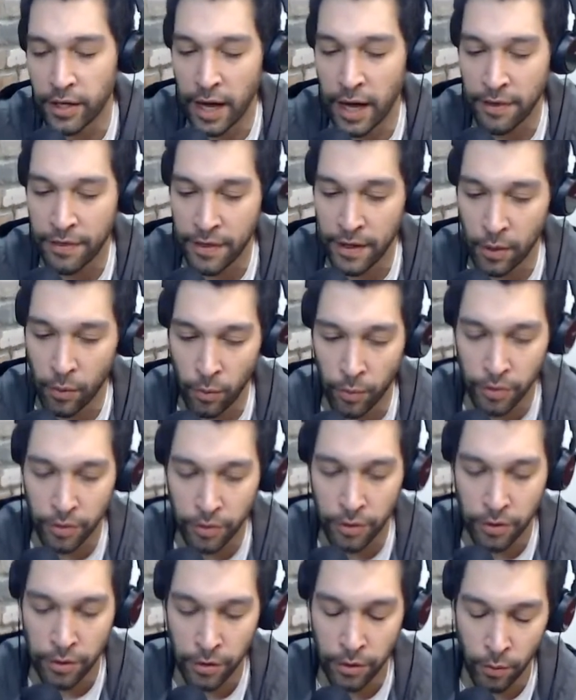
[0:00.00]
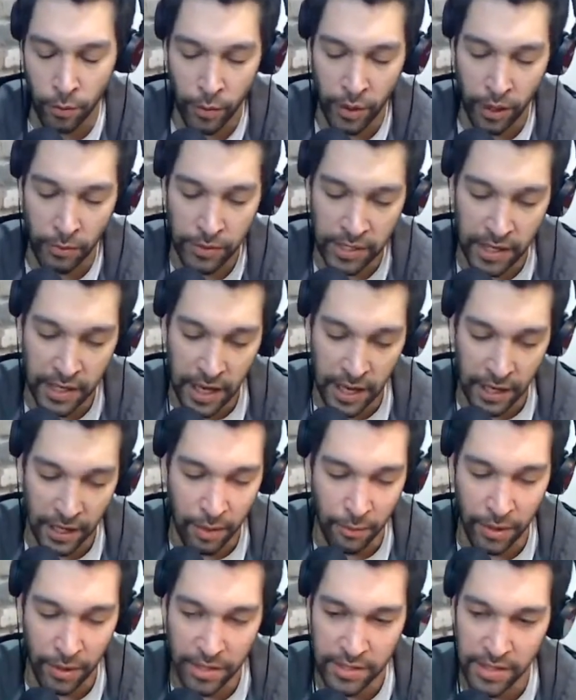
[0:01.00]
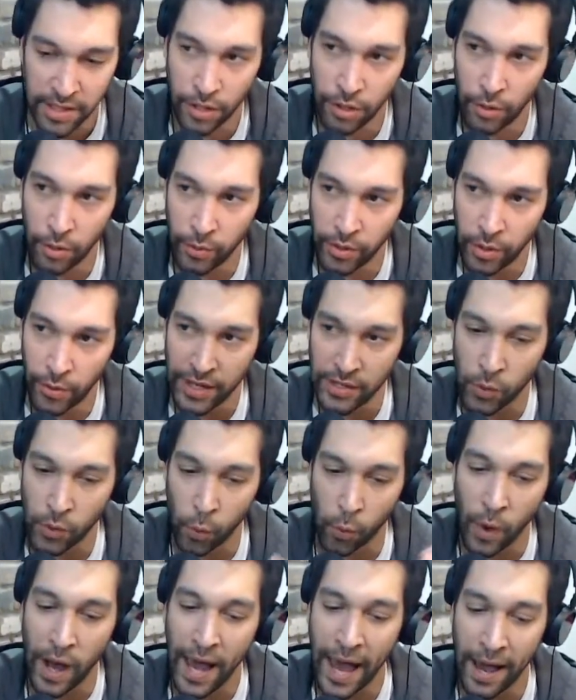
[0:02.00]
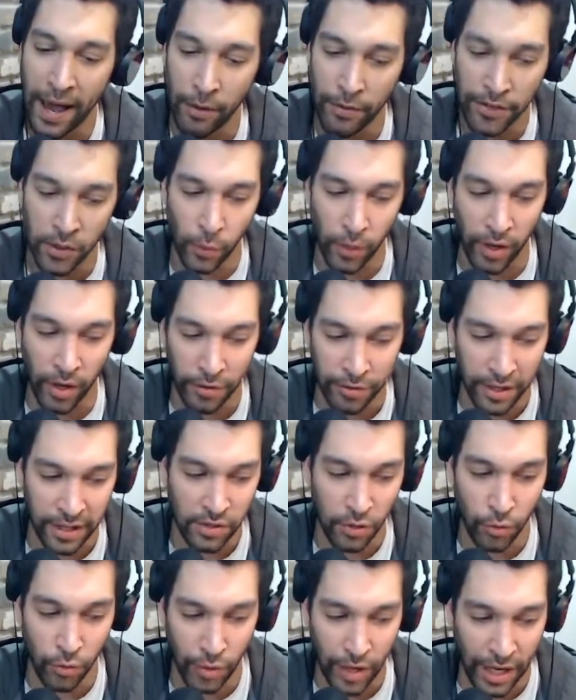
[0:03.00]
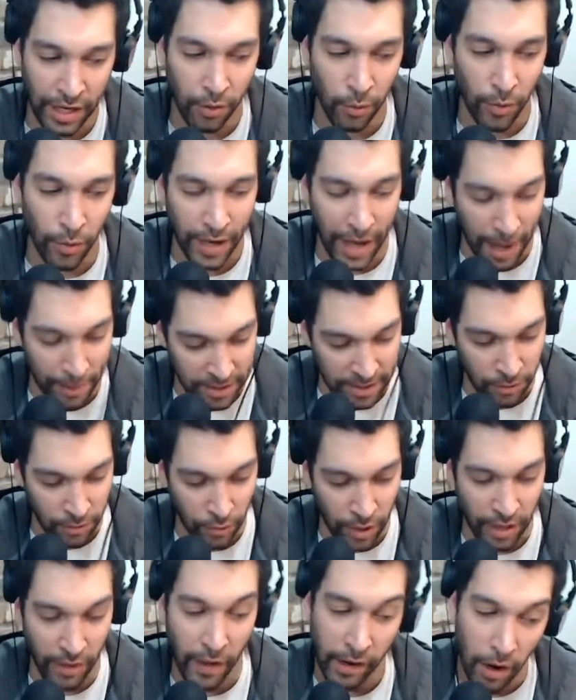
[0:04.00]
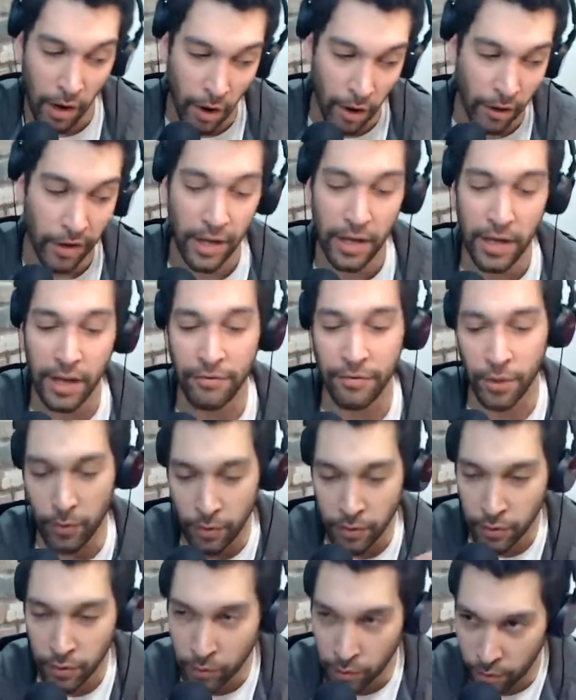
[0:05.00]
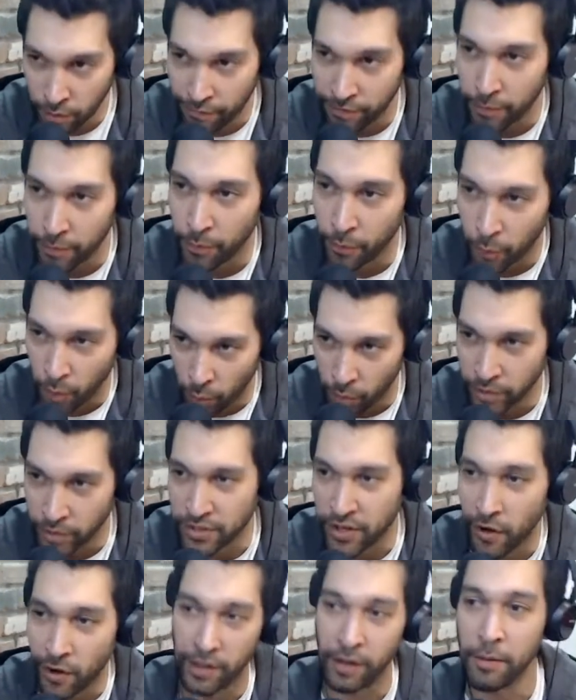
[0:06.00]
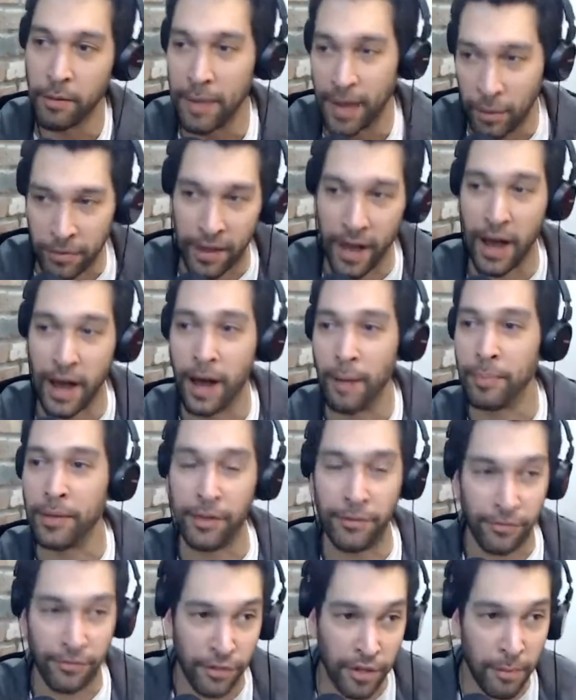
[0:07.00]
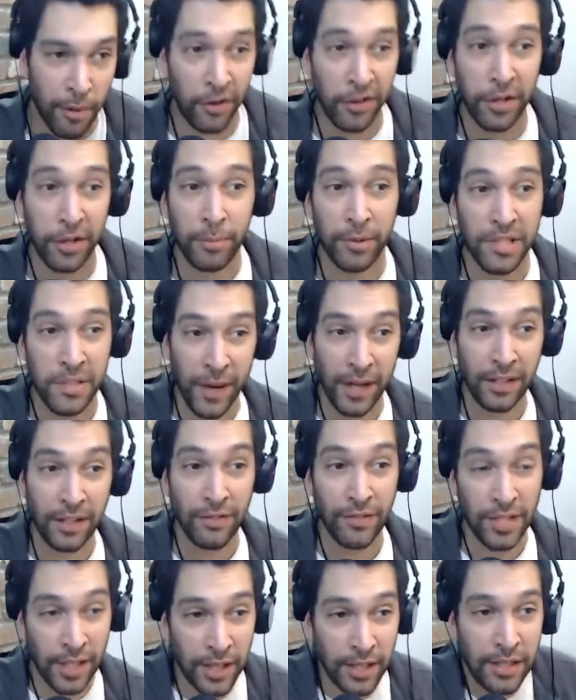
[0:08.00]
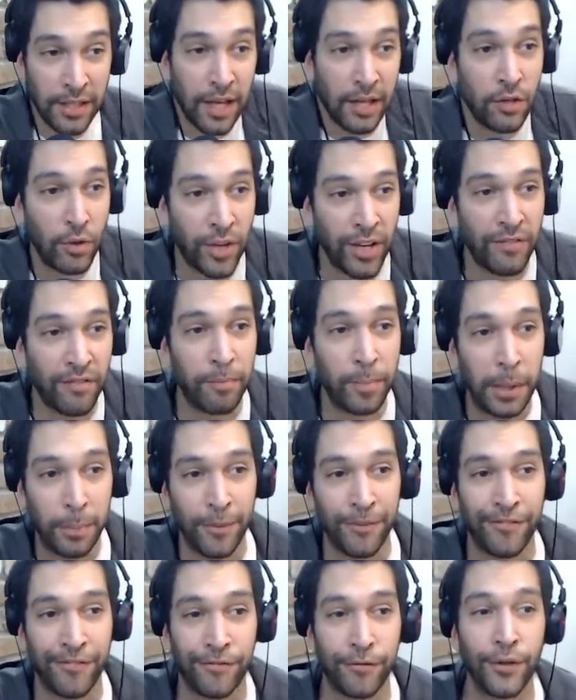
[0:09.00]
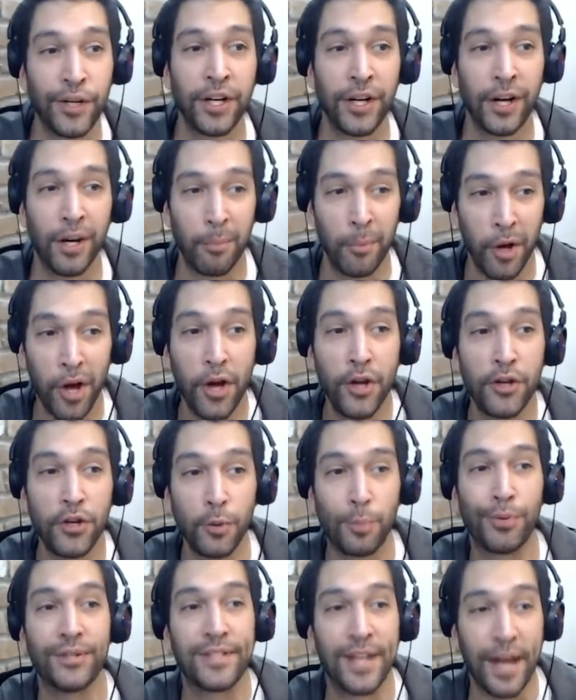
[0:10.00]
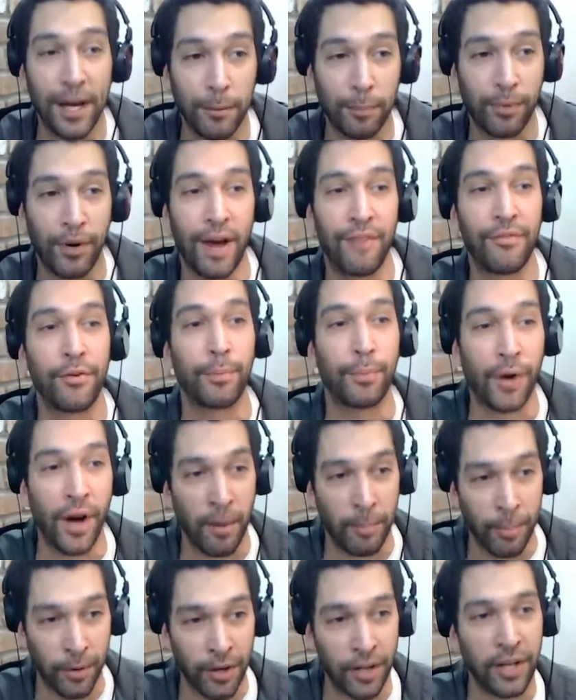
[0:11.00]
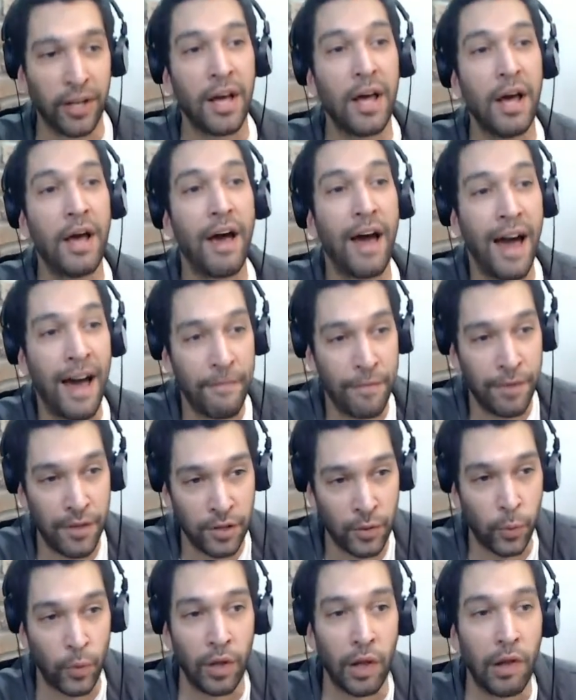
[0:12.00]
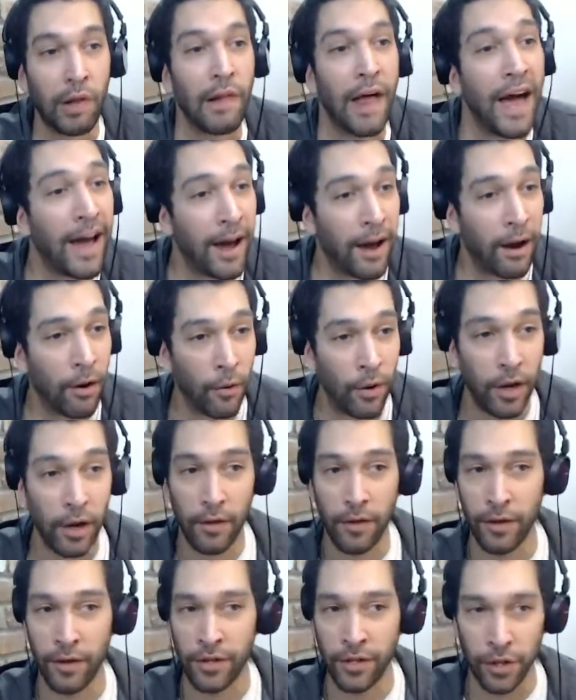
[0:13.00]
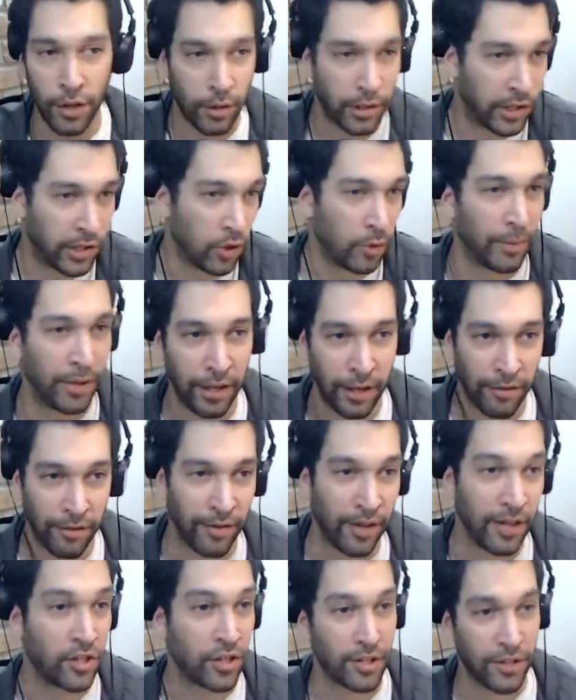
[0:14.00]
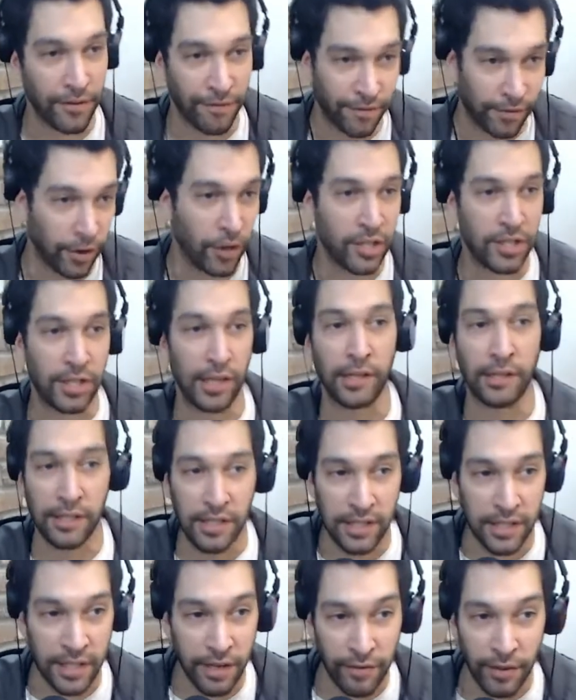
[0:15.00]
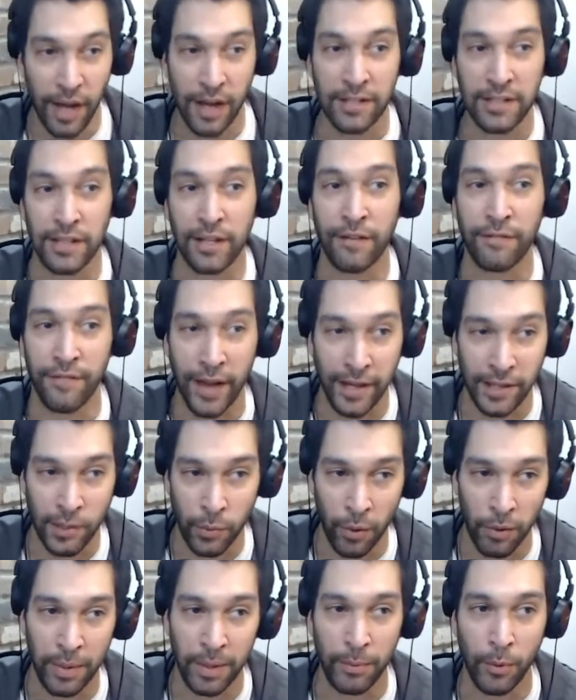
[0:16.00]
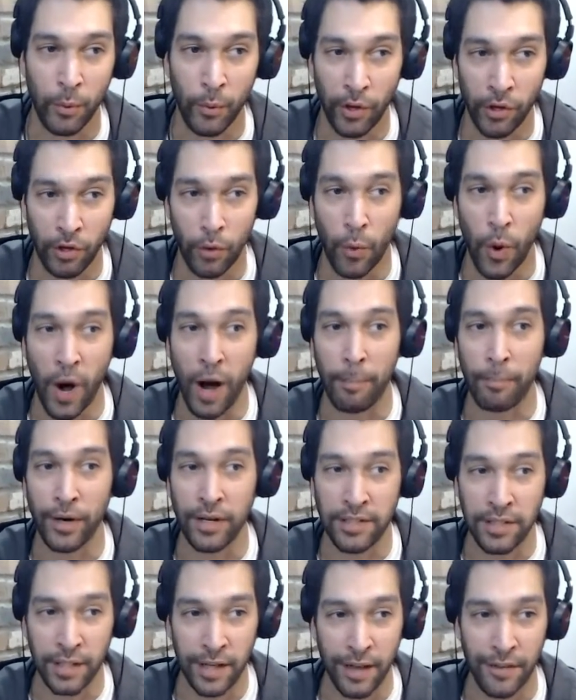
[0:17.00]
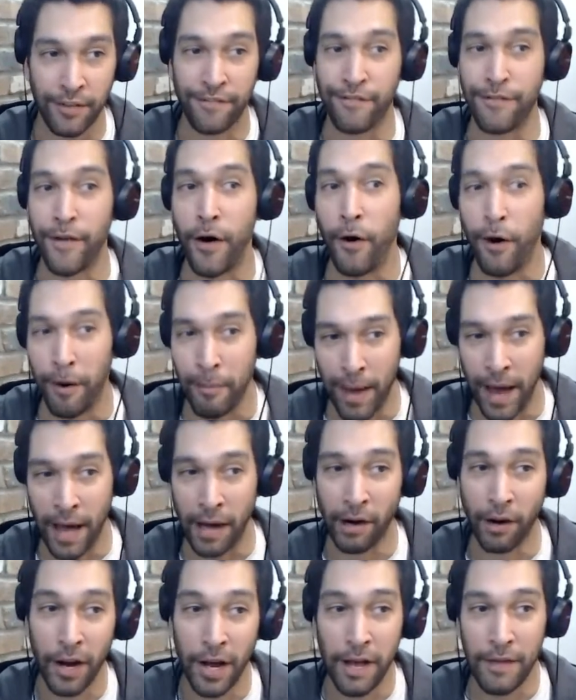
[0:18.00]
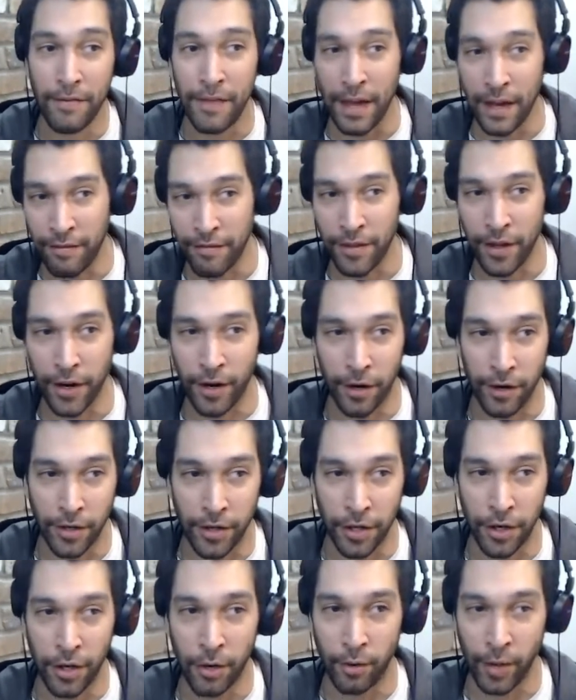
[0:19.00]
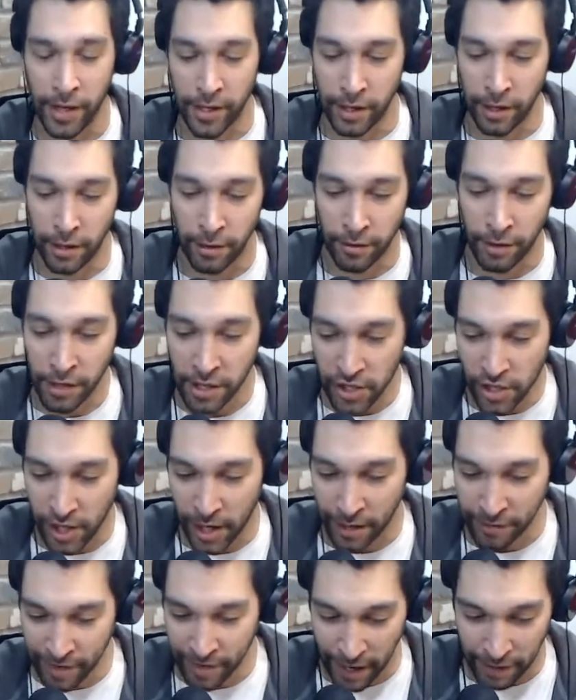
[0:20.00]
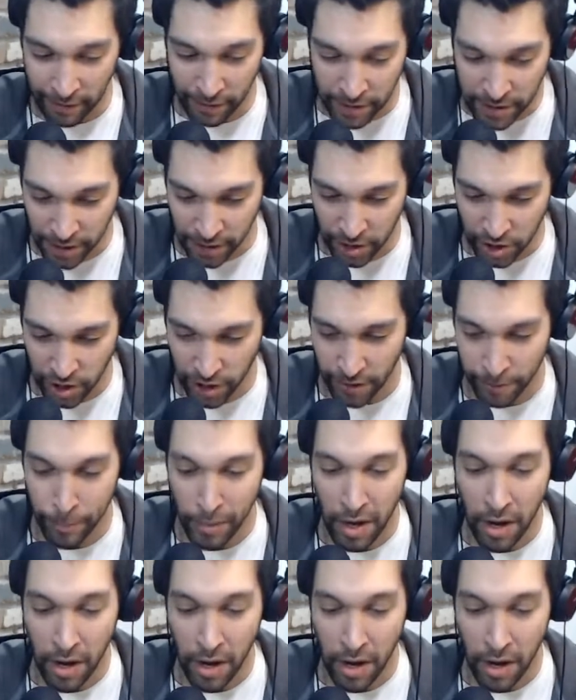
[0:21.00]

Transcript: I think what I was getting at when I say, when you ask how this wealth gets created and what happens, and right, like what we're talking about with the Hoppian free market perspective is like, you give people freedom, you protect private property, and this will allow the human innovation to flourish, like this civilizing effect where people will cooperate together far better than if they're initiating violence on each other.